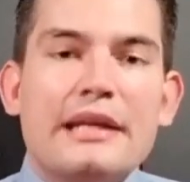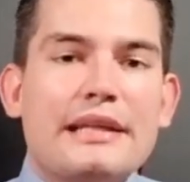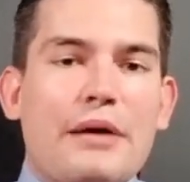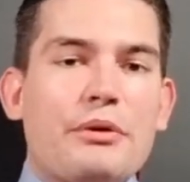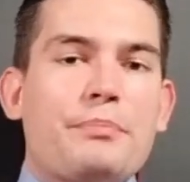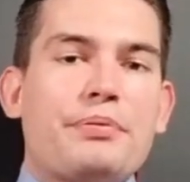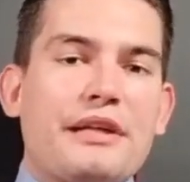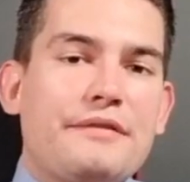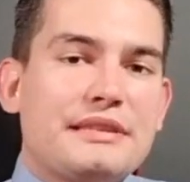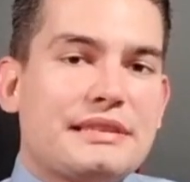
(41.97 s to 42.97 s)
Now, we
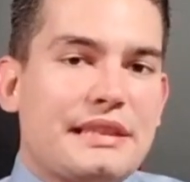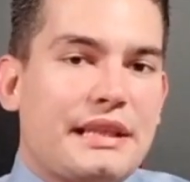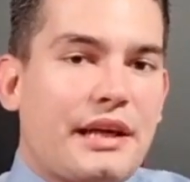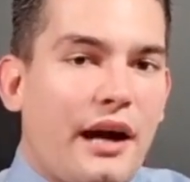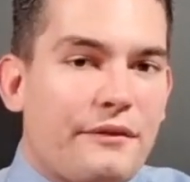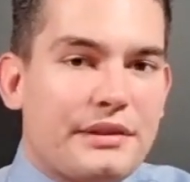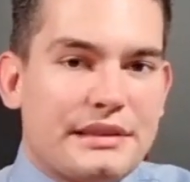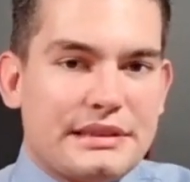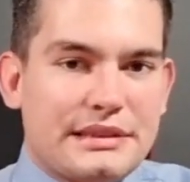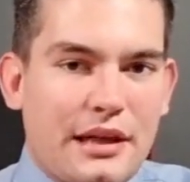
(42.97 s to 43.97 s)
previously
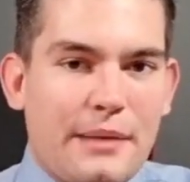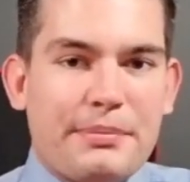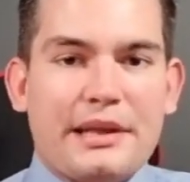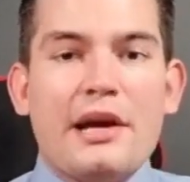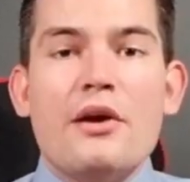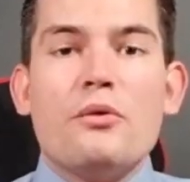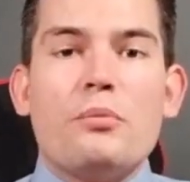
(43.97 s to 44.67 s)
covered this topic